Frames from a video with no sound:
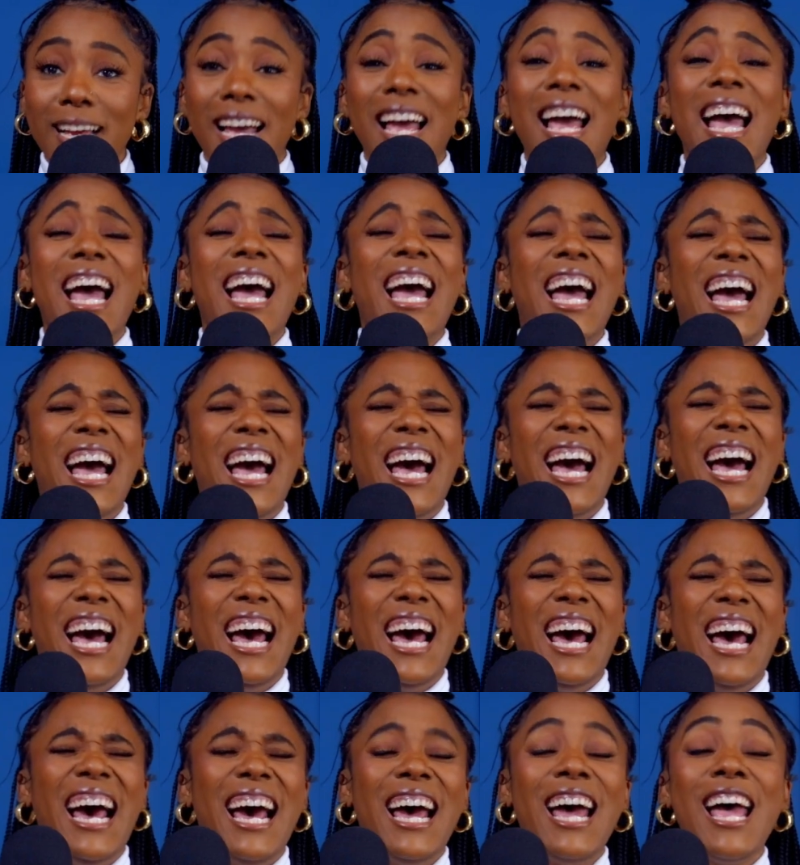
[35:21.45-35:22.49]

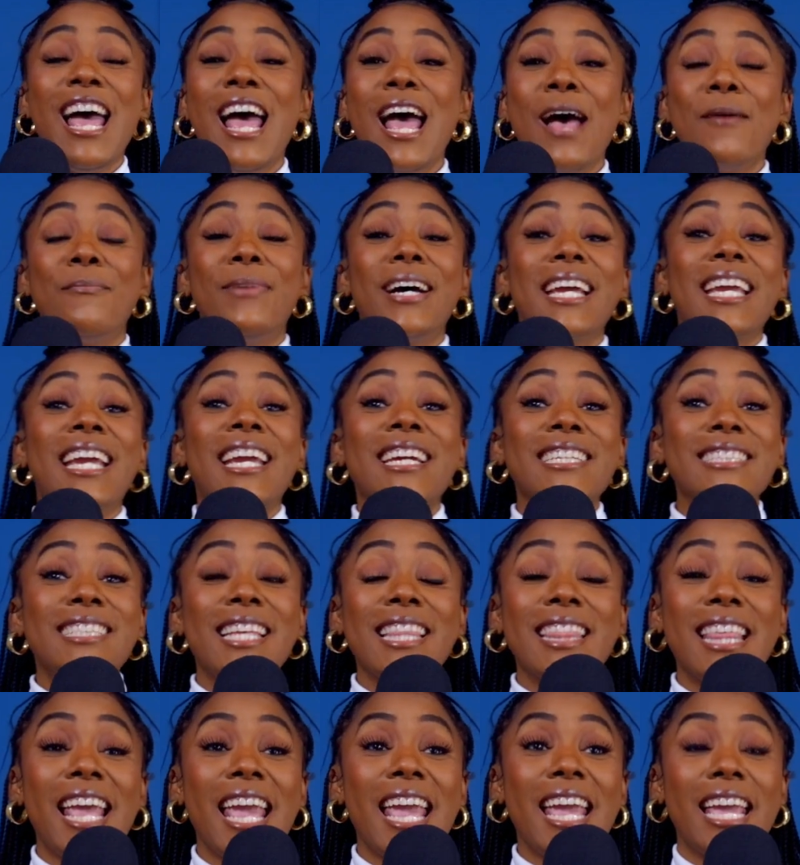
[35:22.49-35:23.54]
But here's
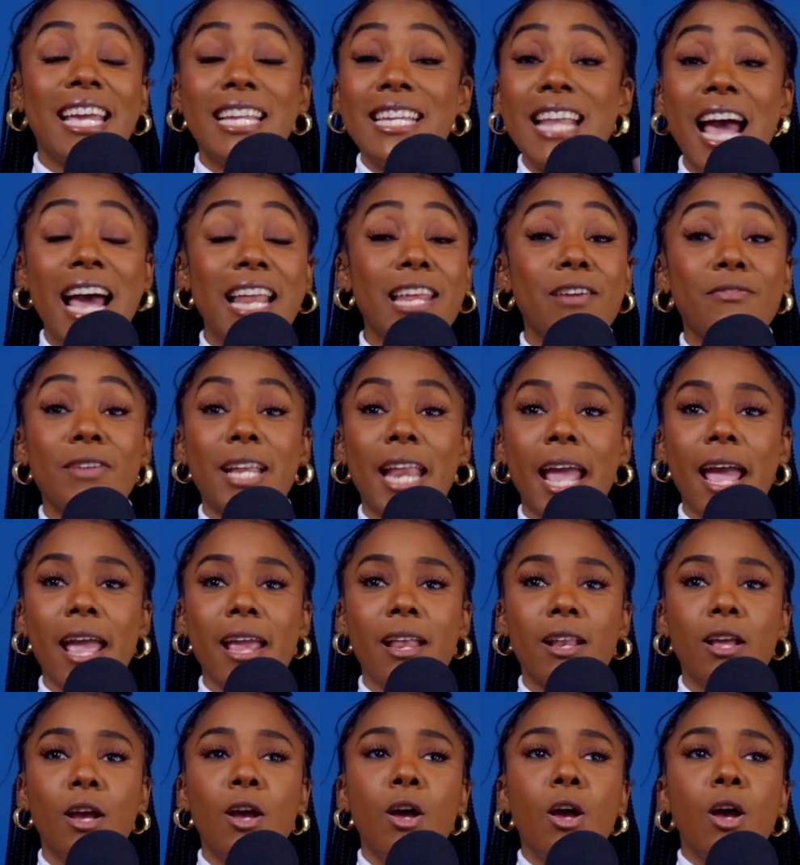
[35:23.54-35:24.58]
the thing. Not even
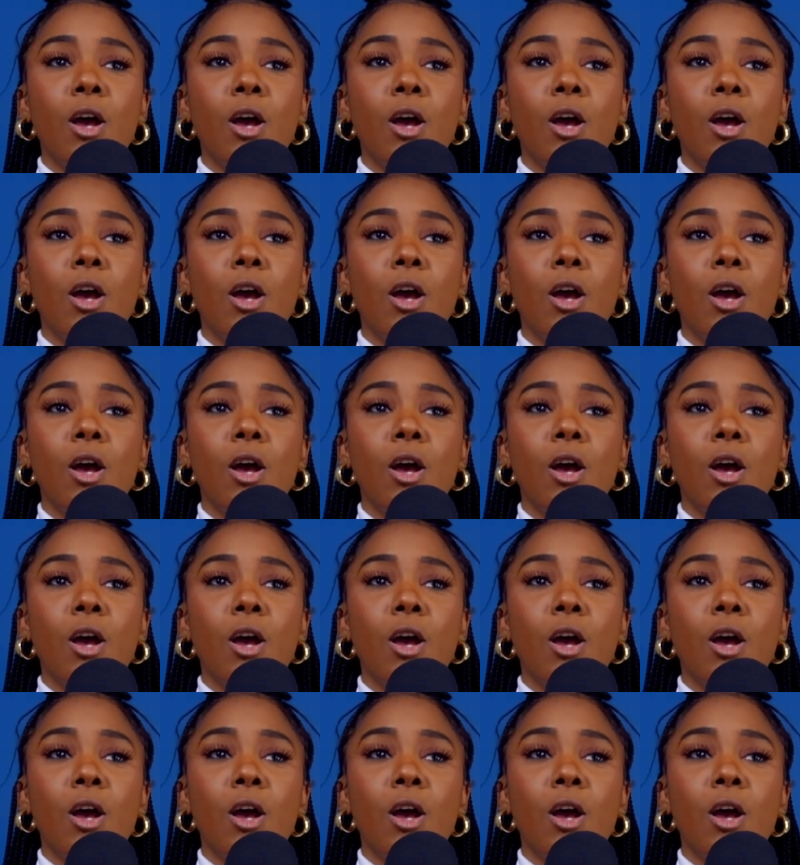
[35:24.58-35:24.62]
that.